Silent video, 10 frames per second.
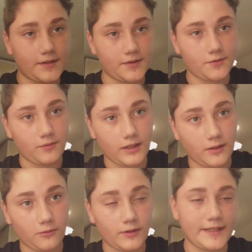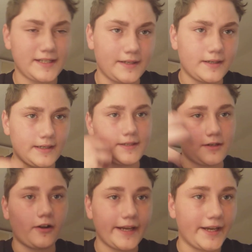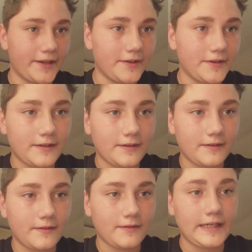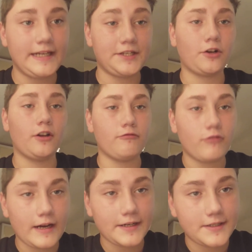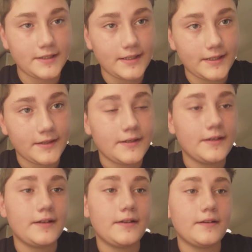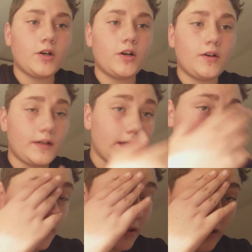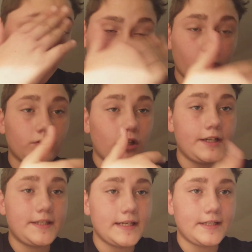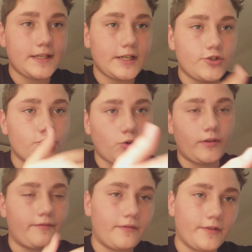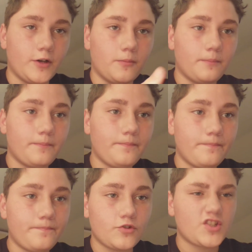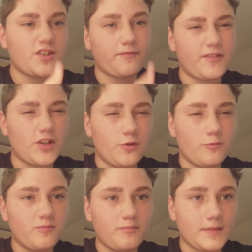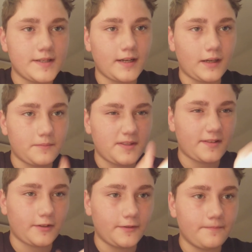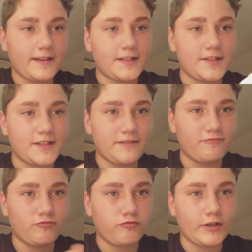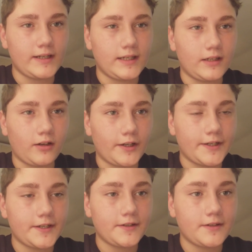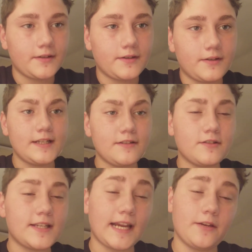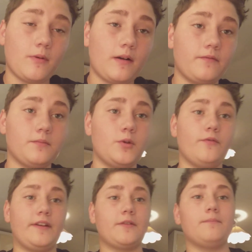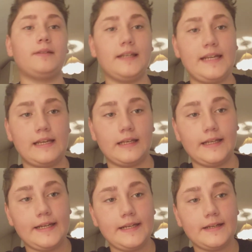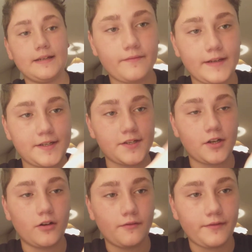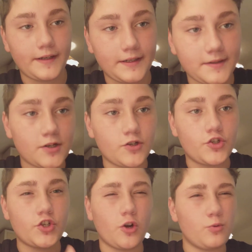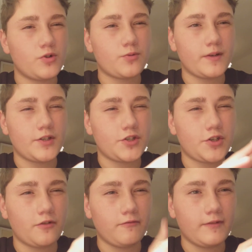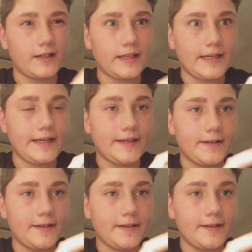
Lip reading: as well. He's not in it. He directed it, but overall I did enjoy the film. Just a few mishaps, like things I didn't really like. It didn't take you out of the movie completely, these certain things, and jokes which don't really